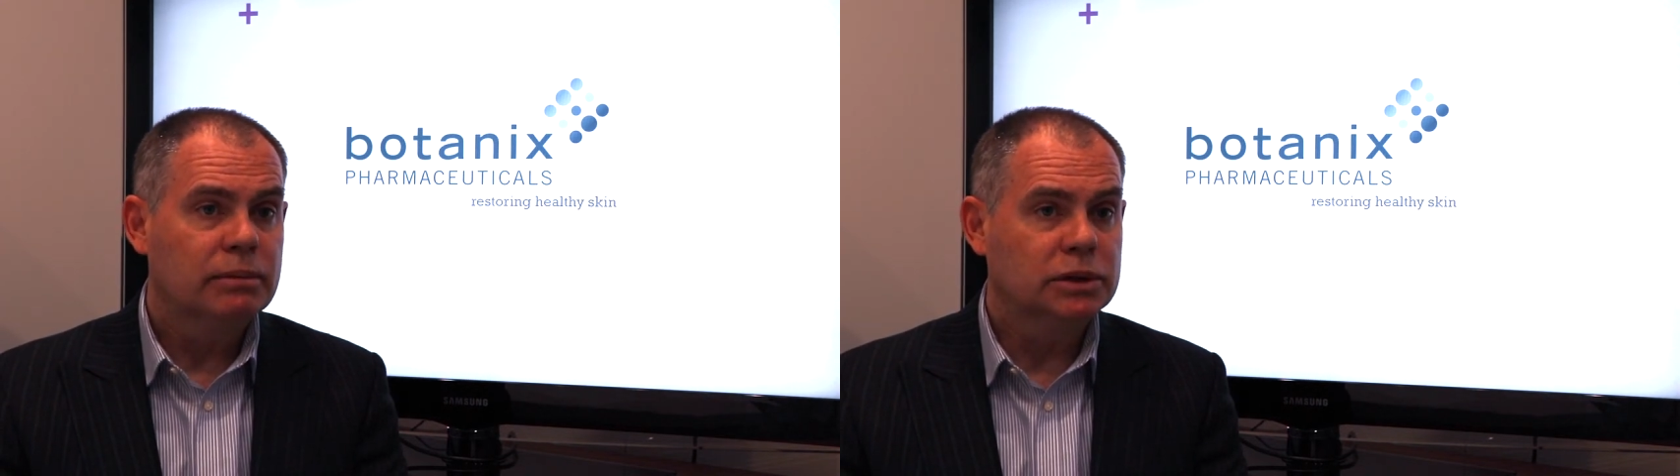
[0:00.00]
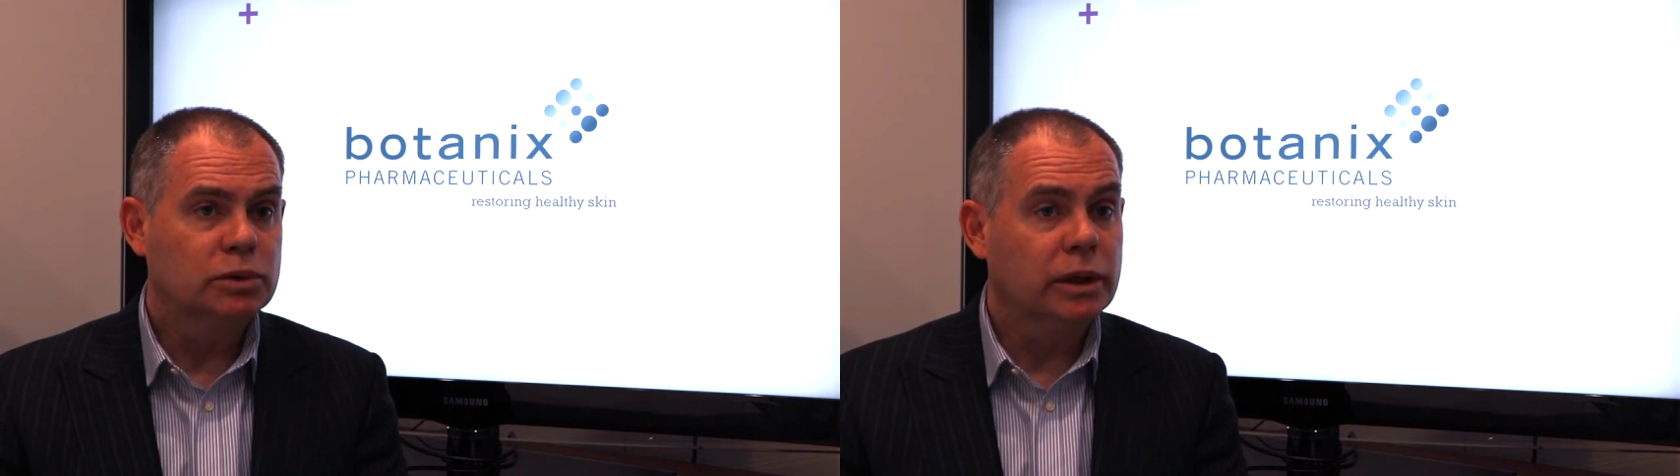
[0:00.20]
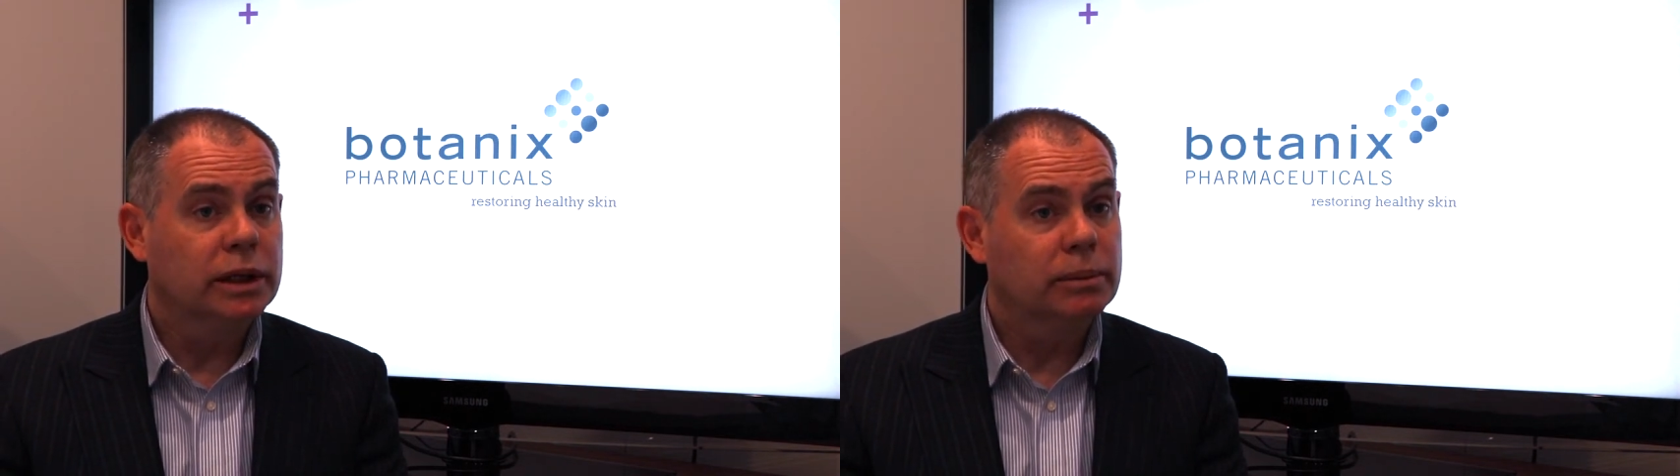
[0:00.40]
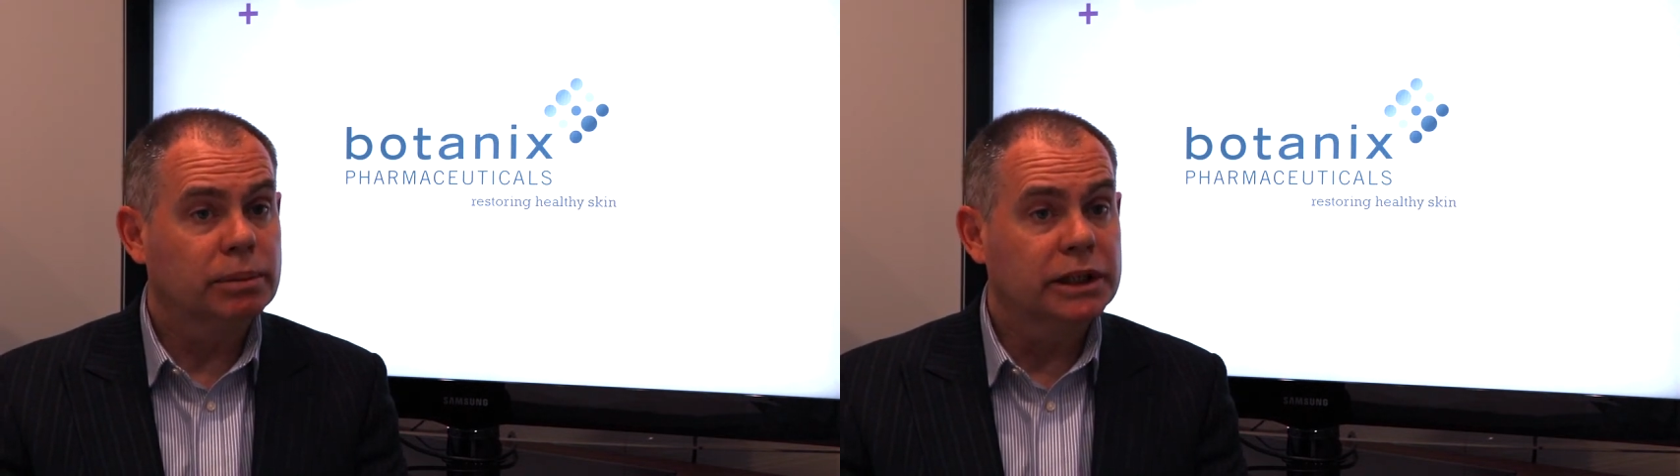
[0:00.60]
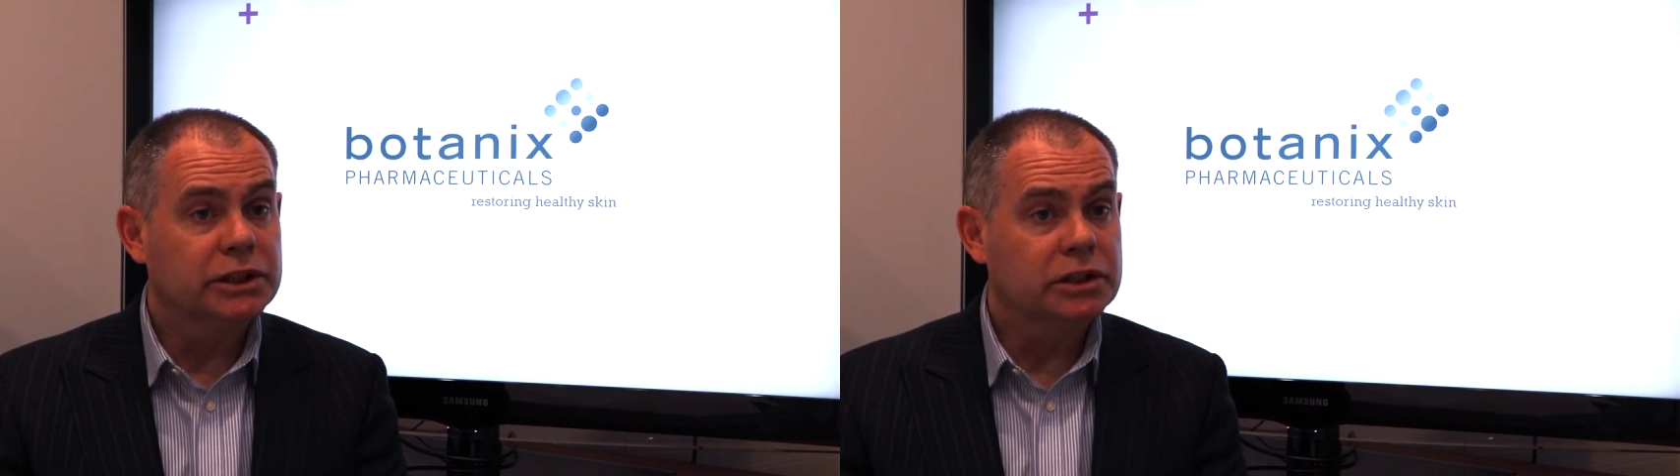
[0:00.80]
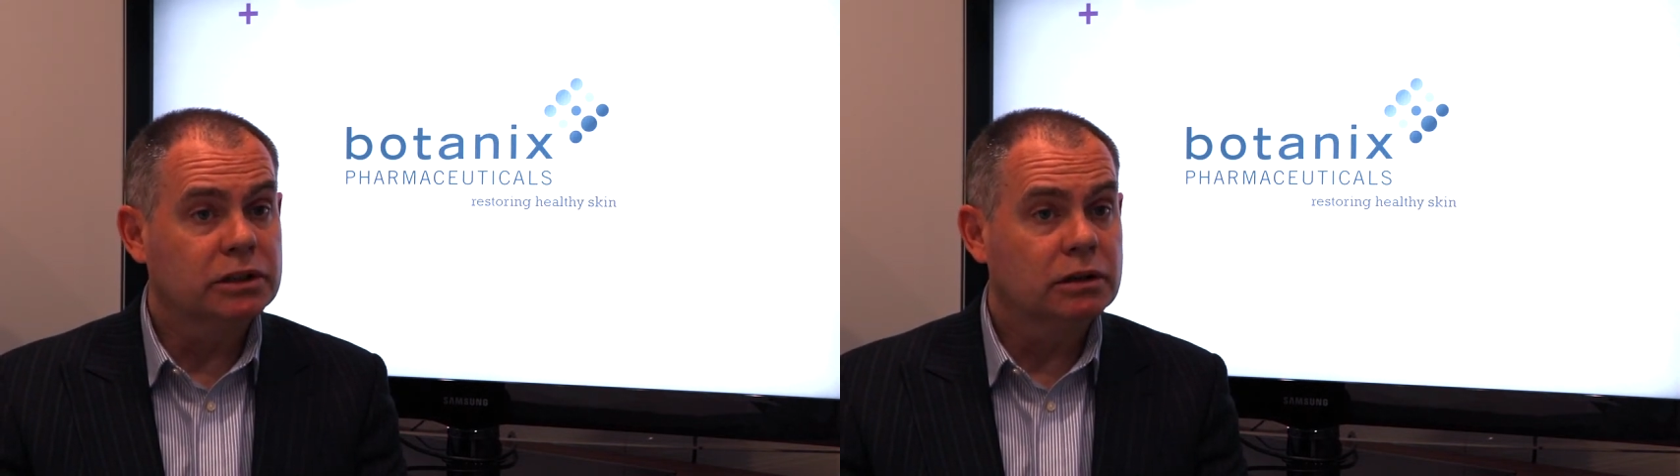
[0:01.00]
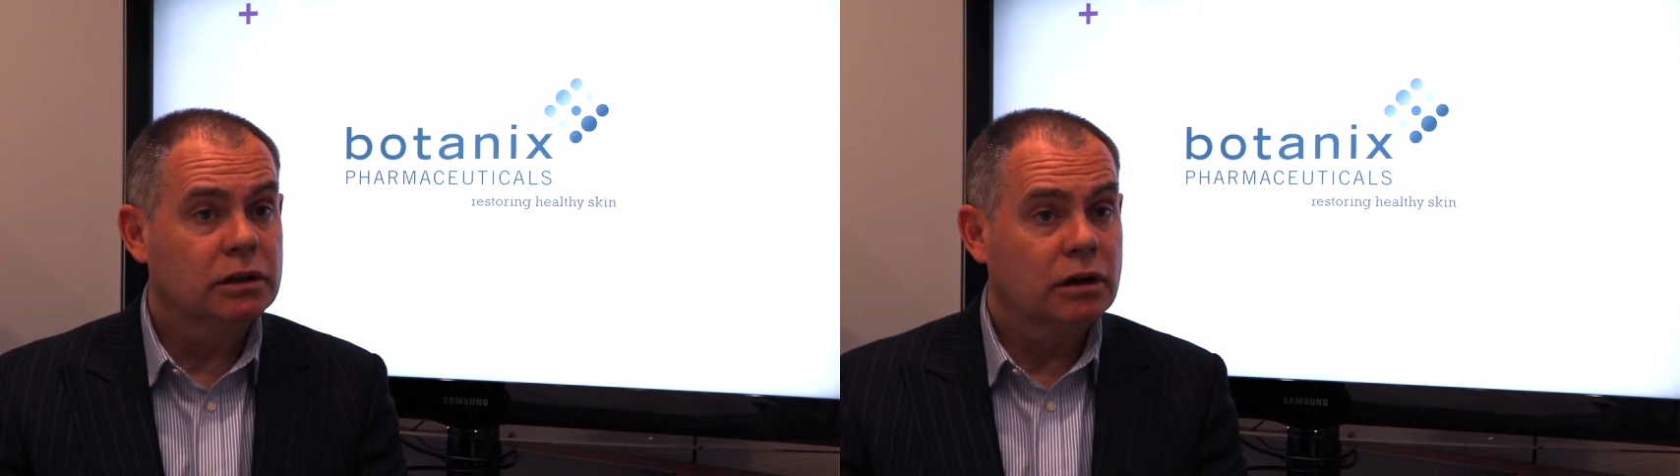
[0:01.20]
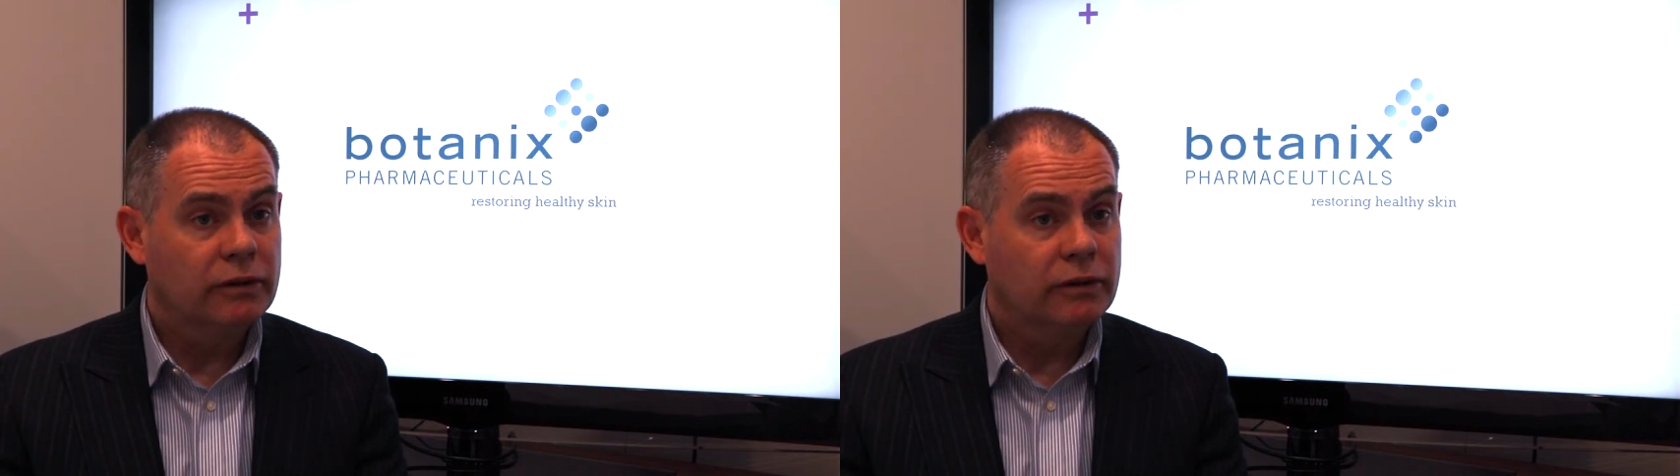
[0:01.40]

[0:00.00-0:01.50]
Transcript: between completion